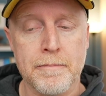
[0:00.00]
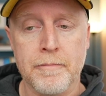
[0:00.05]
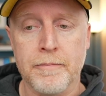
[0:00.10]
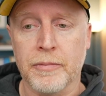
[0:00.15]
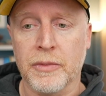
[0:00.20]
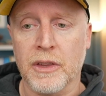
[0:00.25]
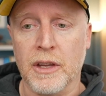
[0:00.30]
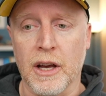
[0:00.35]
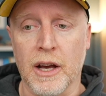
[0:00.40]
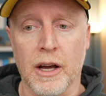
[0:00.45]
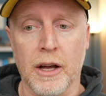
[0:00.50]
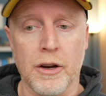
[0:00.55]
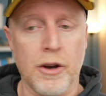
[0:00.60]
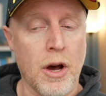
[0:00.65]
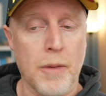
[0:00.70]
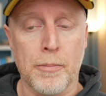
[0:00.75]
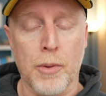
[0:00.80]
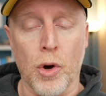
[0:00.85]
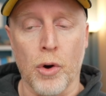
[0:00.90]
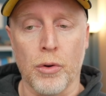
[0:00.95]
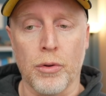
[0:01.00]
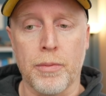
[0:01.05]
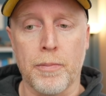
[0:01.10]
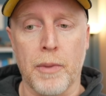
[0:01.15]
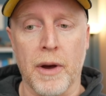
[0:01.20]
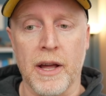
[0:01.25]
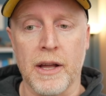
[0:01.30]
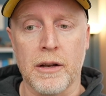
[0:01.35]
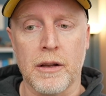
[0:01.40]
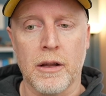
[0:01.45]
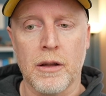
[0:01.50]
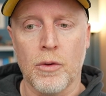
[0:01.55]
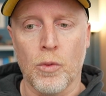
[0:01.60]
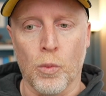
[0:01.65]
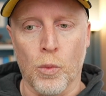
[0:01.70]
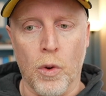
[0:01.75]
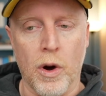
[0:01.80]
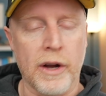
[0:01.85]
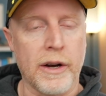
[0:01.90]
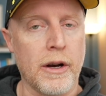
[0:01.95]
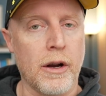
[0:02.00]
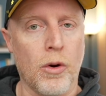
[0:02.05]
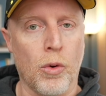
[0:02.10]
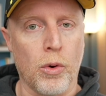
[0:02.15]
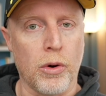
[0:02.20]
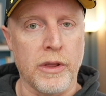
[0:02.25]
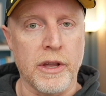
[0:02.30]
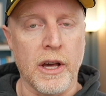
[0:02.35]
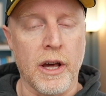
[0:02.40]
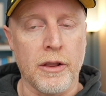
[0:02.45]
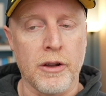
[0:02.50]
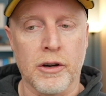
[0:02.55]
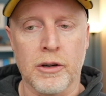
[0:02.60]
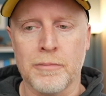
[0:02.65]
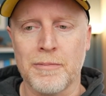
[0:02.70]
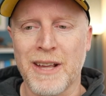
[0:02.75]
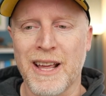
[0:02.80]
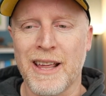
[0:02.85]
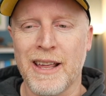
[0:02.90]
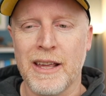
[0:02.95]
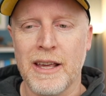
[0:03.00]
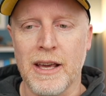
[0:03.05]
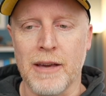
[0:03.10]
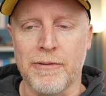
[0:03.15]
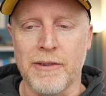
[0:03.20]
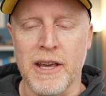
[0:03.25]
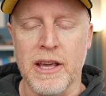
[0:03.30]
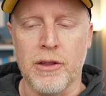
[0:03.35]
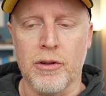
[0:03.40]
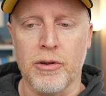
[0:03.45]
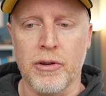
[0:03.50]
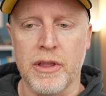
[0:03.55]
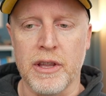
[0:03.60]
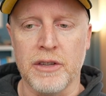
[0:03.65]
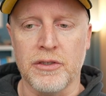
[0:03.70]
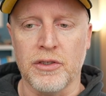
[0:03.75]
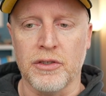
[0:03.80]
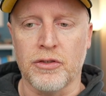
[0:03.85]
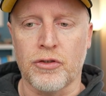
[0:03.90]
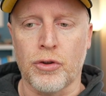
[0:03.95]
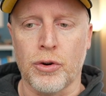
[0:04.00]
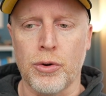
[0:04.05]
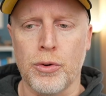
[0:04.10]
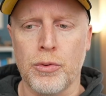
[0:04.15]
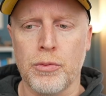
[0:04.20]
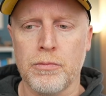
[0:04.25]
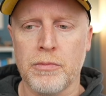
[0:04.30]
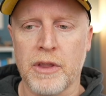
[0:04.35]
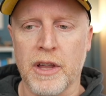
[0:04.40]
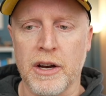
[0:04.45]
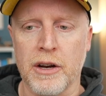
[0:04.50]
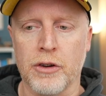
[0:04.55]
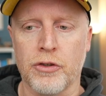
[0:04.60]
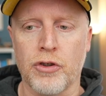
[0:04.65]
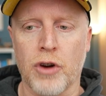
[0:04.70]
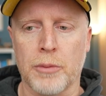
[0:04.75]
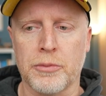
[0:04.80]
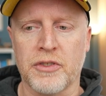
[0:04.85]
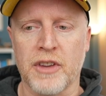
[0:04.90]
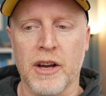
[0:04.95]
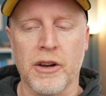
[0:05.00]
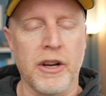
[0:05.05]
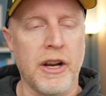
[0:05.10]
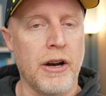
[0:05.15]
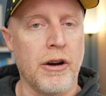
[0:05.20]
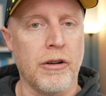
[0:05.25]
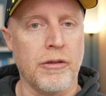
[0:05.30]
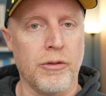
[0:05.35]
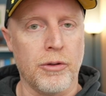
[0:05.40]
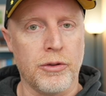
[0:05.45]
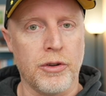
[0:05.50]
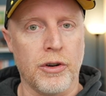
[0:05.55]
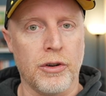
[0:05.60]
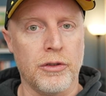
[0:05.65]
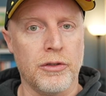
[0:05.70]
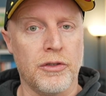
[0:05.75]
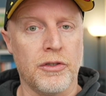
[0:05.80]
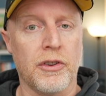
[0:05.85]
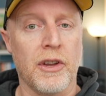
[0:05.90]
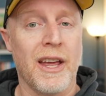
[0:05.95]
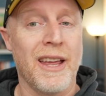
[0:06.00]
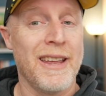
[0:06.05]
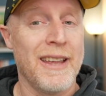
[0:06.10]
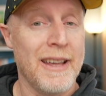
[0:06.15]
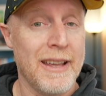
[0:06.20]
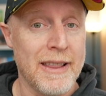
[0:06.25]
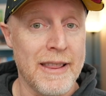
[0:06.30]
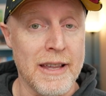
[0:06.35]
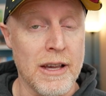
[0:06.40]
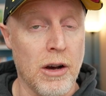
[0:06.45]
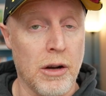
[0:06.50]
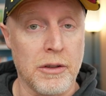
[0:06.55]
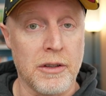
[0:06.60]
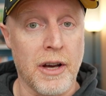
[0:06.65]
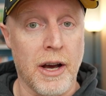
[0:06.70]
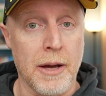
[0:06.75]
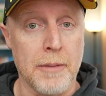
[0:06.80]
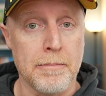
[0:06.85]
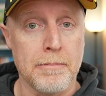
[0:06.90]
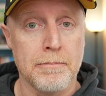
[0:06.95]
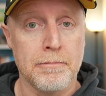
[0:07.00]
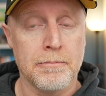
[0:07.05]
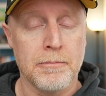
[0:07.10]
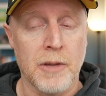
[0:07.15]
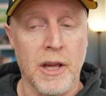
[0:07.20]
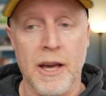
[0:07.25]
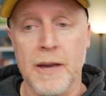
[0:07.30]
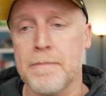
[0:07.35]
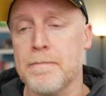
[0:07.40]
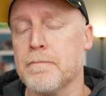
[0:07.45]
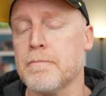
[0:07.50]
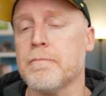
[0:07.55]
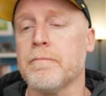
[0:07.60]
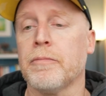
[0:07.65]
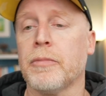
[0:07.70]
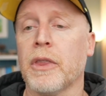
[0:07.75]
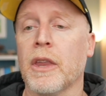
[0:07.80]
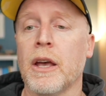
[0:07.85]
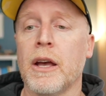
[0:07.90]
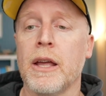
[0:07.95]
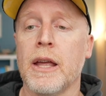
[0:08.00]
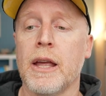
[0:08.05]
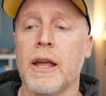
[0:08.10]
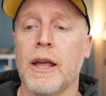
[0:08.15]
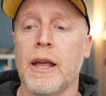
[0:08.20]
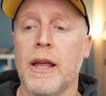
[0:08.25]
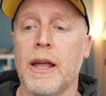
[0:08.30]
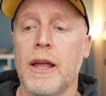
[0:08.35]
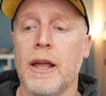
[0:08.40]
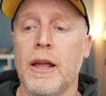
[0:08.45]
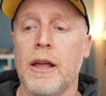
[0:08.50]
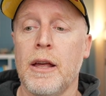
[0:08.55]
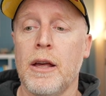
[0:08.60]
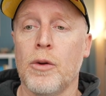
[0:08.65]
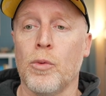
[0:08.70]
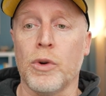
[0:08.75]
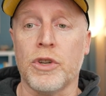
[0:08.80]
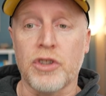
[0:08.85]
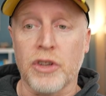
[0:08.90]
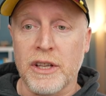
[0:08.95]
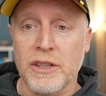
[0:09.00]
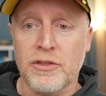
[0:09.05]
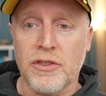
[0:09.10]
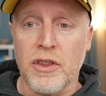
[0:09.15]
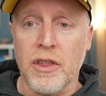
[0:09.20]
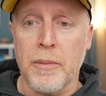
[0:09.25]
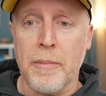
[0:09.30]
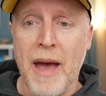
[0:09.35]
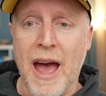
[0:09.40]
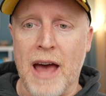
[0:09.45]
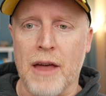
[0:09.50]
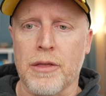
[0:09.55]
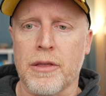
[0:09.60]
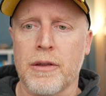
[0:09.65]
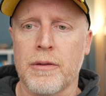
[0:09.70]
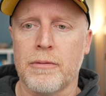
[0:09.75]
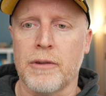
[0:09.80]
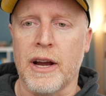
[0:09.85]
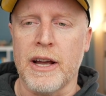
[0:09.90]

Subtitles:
Not both, but one or the other. If either of these is true, then it drops down here and returns be on time, okay? Which leads to the math, right?